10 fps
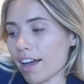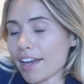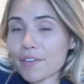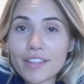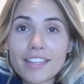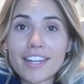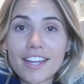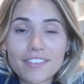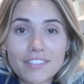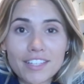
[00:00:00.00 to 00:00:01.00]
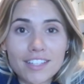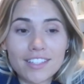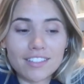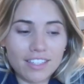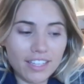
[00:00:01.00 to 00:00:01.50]
I don't think that I've
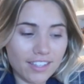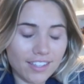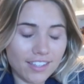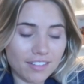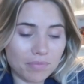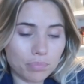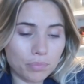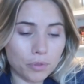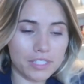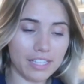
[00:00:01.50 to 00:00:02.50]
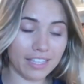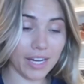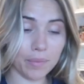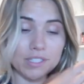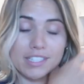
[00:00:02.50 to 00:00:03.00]
like pulled out the
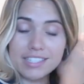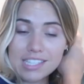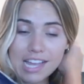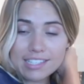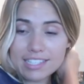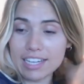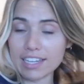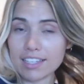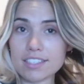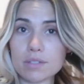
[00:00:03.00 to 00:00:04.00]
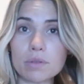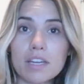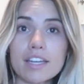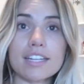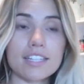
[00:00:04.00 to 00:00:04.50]
camera since last night.
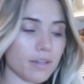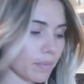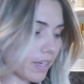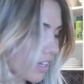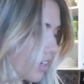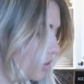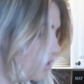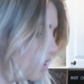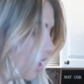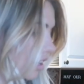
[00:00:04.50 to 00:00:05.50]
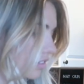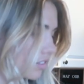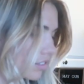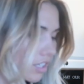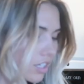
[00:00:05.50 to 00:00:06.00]
It ended up being a
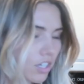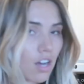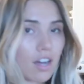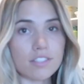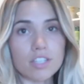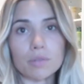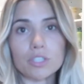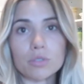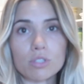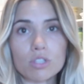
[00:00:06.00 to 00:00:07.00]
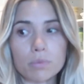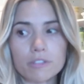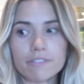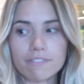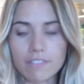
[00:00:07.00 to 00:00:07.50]
Hillsong concert, which was
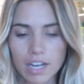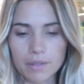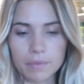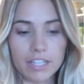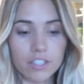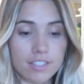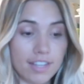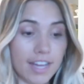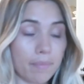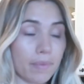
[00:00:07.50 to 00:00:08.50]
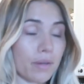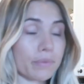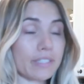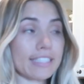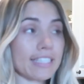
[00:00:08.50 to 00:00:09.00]
super fun. We had a good time, but
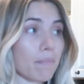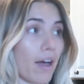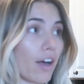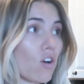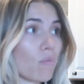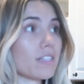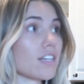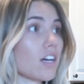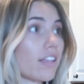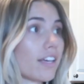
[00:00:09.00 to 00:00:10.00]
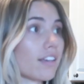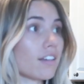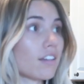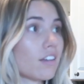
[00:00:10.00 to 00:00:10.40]
we didn't get back home until like